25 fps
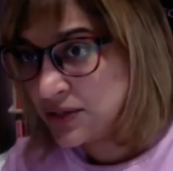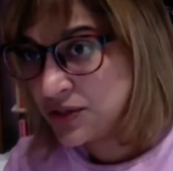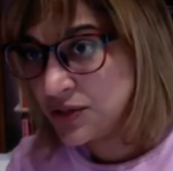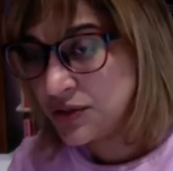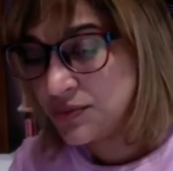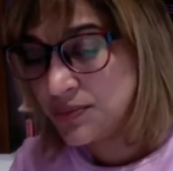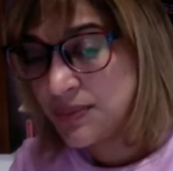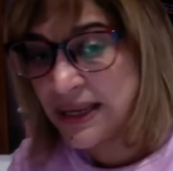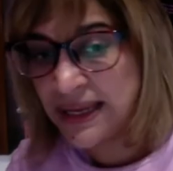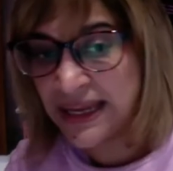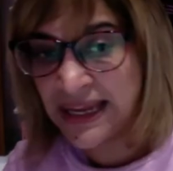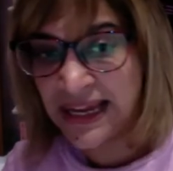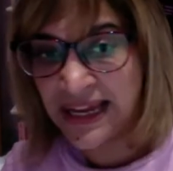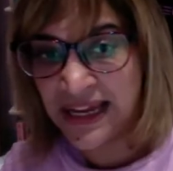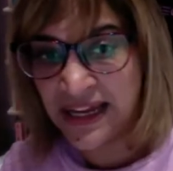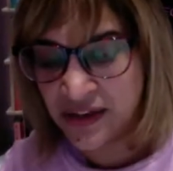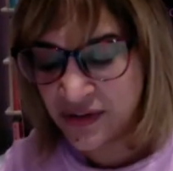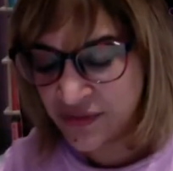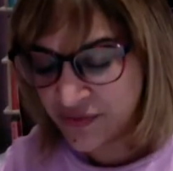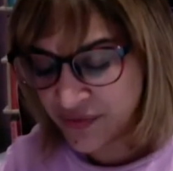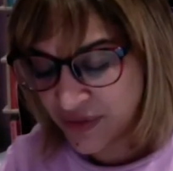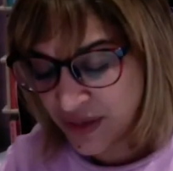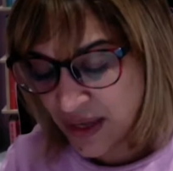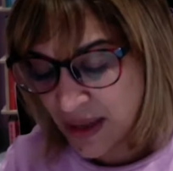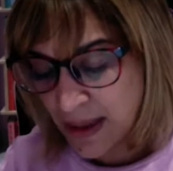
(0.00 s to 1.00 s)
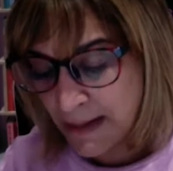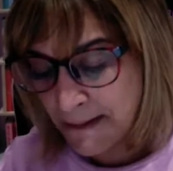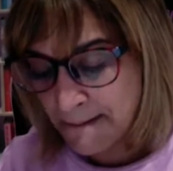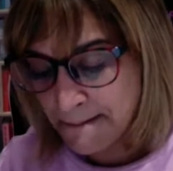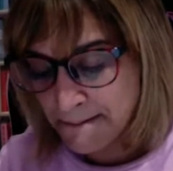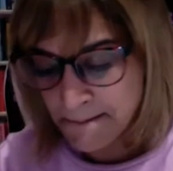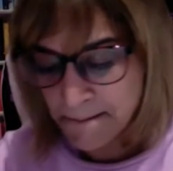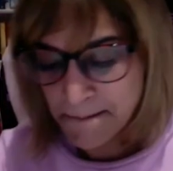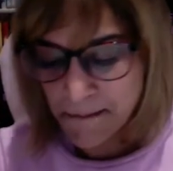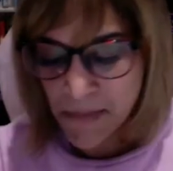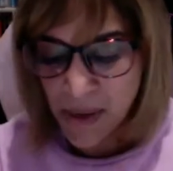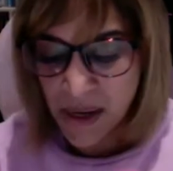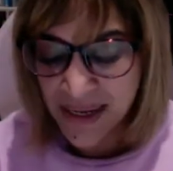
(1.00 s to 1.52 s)
You may have
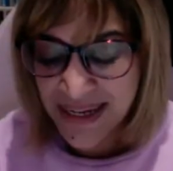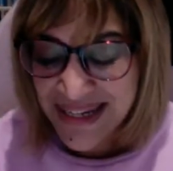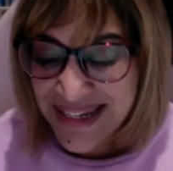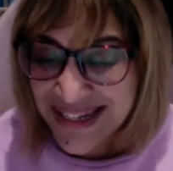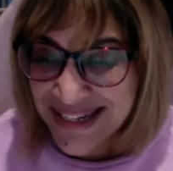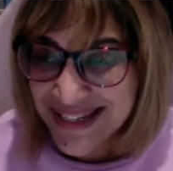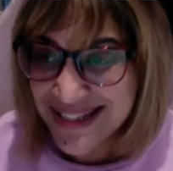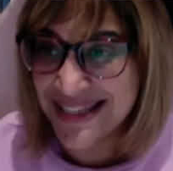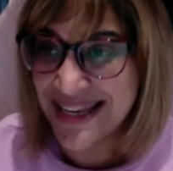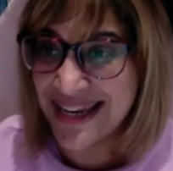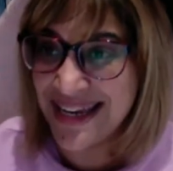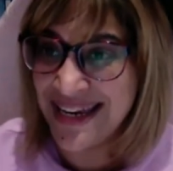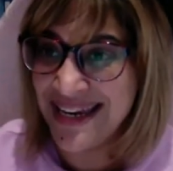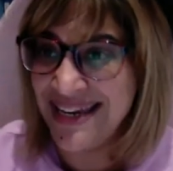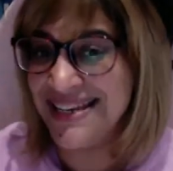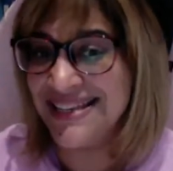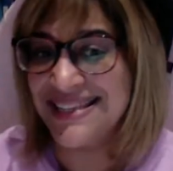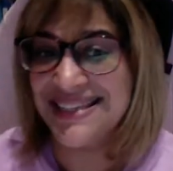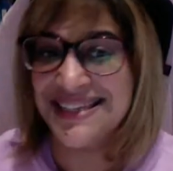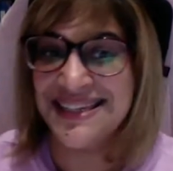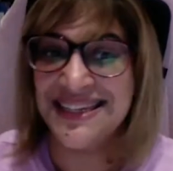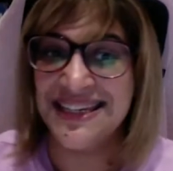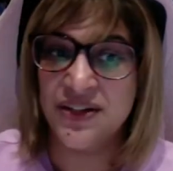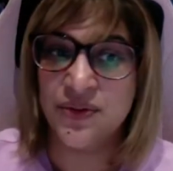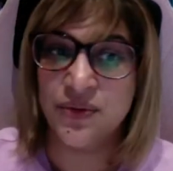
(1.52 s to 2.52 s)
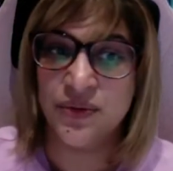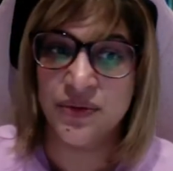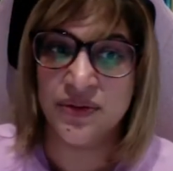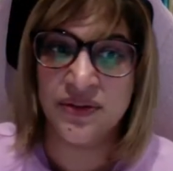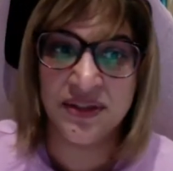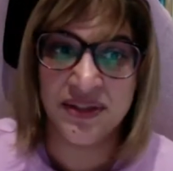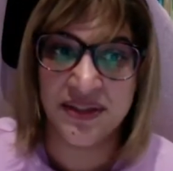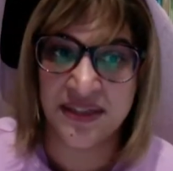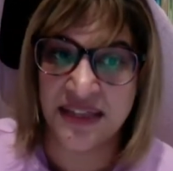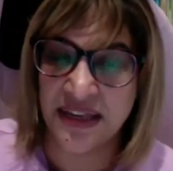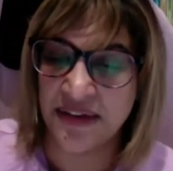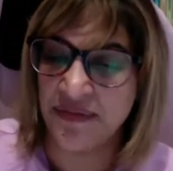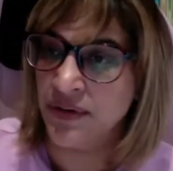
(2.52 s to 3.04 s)
minus 8 equals
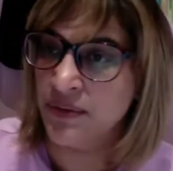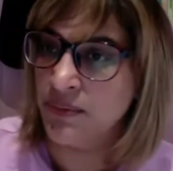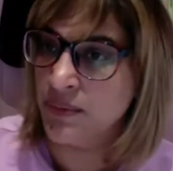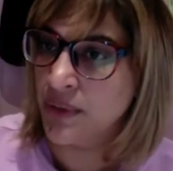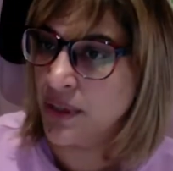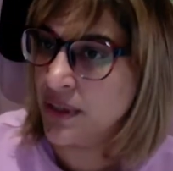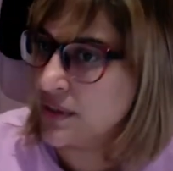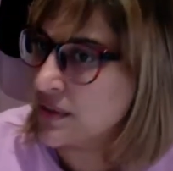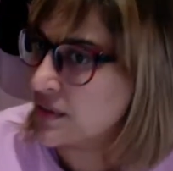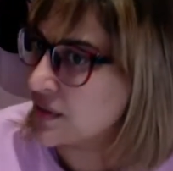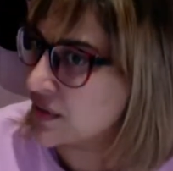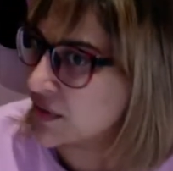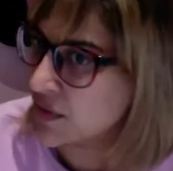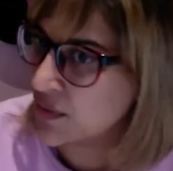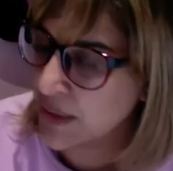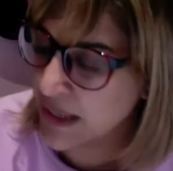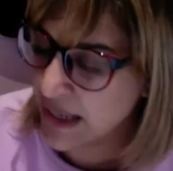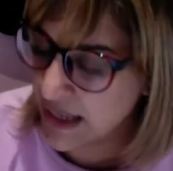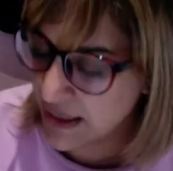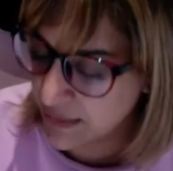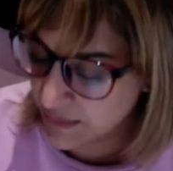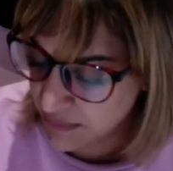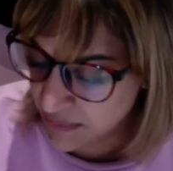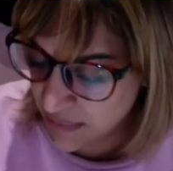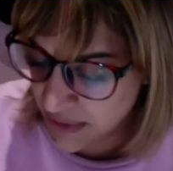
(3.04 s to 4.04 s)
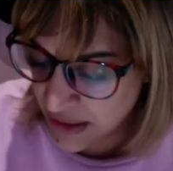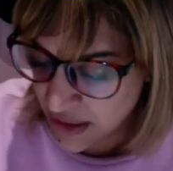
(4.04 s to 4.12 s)
7 minus 3m,